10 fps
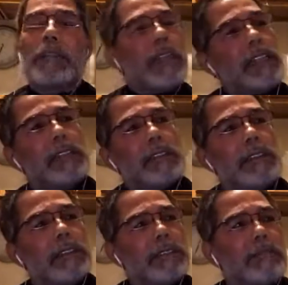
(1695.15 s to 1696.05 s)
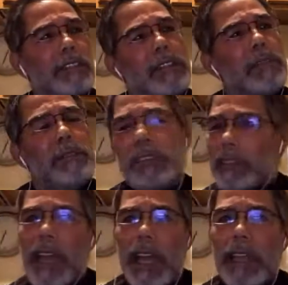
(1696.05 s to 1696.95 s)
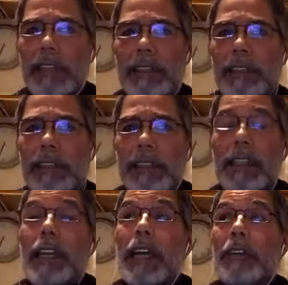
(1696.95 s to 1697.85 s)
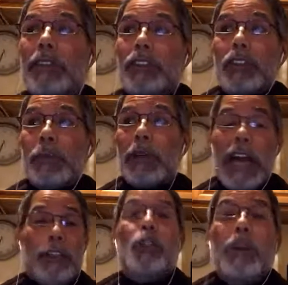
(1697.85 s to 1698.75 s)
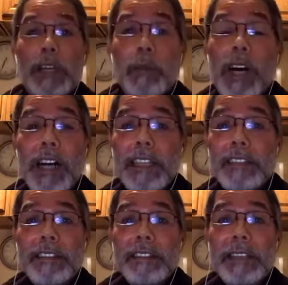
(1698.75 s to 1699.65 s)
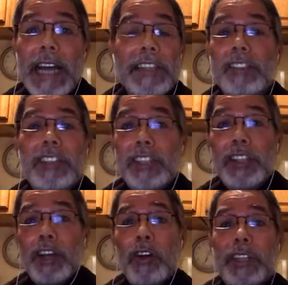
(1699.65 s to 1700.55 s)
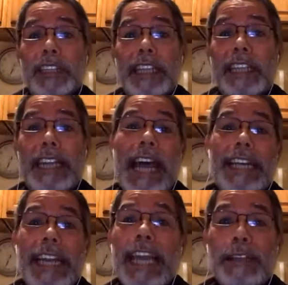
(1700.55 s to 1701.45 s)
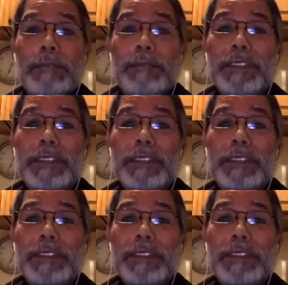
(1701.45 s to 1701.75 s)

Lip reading: I'm like, what's that? And when she told me, I knew what it was. I just didn't know that it had a name.